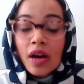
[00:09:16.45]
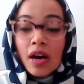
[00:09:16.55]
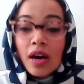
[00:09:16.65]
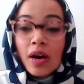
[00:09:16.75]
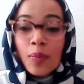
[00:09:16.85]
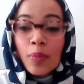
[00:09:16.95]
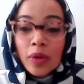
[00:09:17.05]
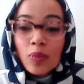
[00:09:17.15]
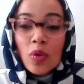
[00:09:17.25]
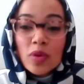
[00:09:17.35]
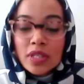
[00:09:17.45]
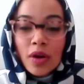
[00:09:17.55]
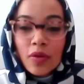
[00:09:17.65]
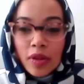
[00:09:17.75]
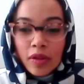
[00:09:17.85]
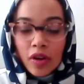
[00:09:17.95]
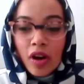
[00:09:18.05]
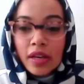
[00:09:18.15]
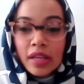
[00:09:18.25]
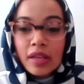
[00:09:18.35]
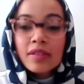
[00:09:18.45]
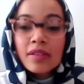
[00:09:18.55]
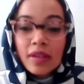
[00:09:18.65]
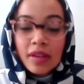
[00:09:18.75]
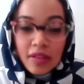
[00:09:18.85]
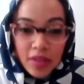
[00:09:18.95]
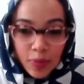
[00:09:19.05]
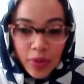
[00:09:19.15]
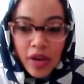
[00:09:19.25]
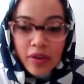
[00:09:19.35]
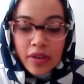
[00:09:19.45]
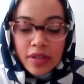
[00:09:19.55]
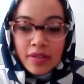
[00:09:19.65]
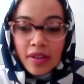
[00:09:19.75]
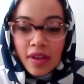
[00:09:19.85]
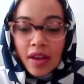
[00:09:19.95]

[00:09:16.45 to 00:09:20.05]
But more so than the colleagues, it's the parents.